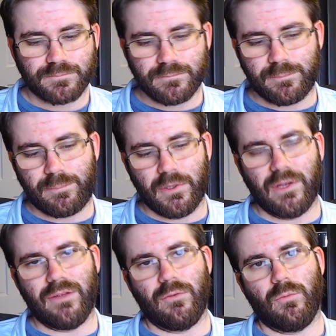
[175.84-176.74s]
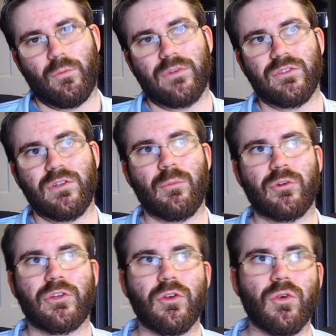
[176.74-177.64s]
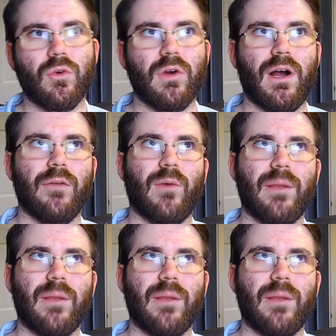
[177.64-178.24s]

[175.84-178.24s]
But reason number two on why